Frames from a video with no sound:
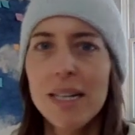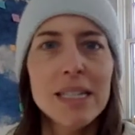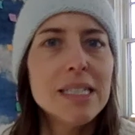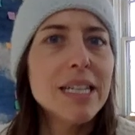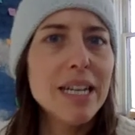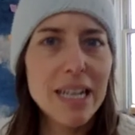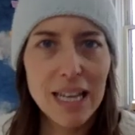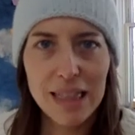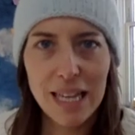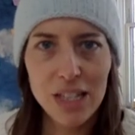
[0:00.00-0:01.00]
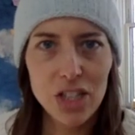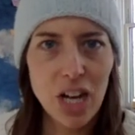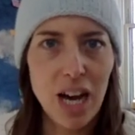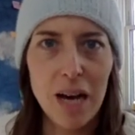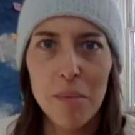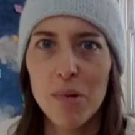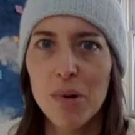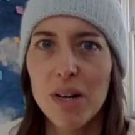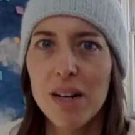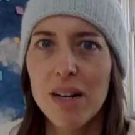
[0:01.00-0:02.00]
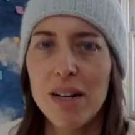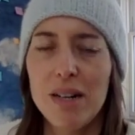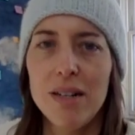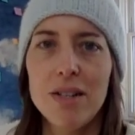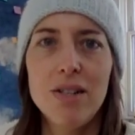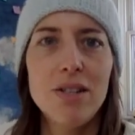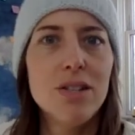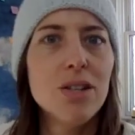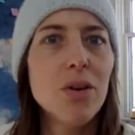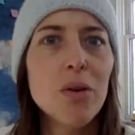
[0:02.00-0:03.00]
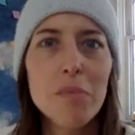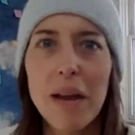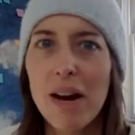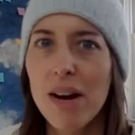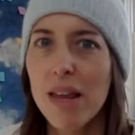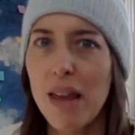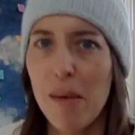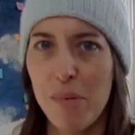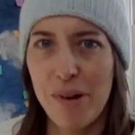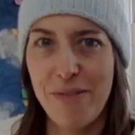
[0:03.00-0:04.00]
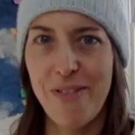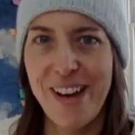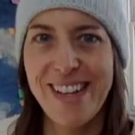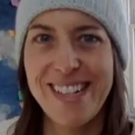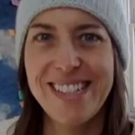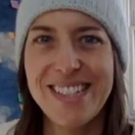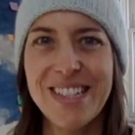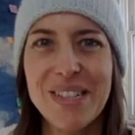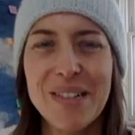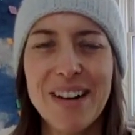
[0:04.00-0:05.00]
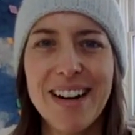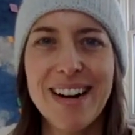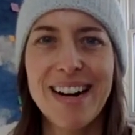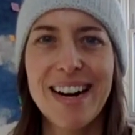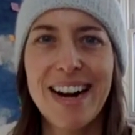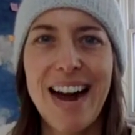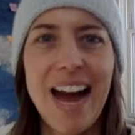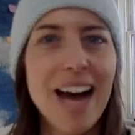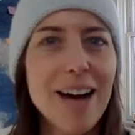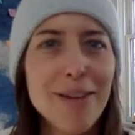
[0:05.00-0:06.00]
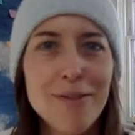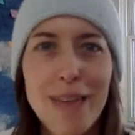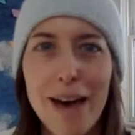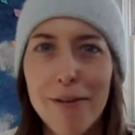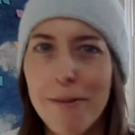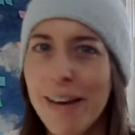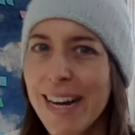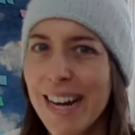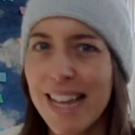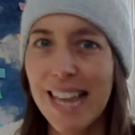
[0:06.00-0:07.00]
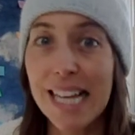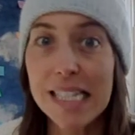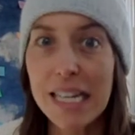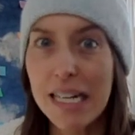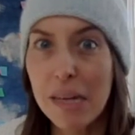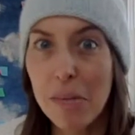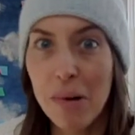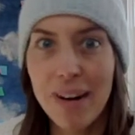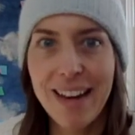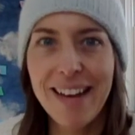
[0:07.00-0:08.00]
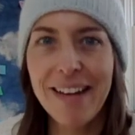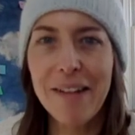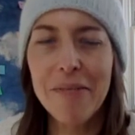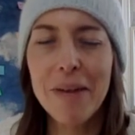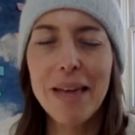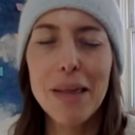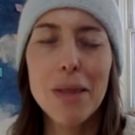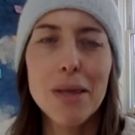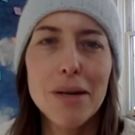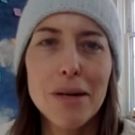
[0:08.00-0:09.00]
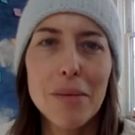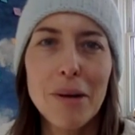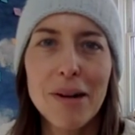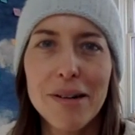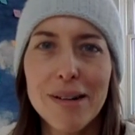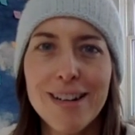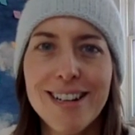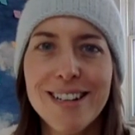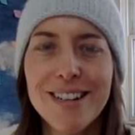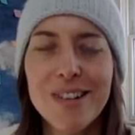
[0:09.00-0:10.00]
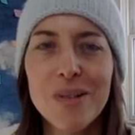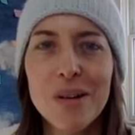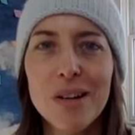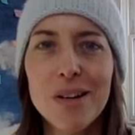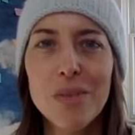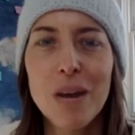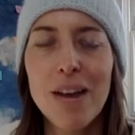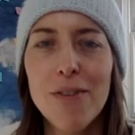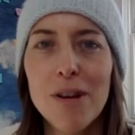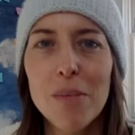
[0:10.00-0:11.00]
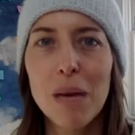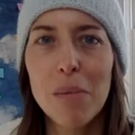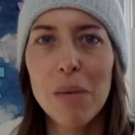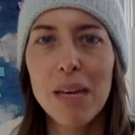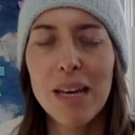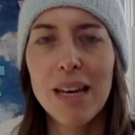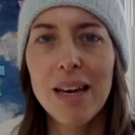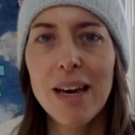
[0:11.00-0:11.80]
didn't get that job or don't marry that boyfriend or have that fight on that Sunday morning with your partner or whatever it might be.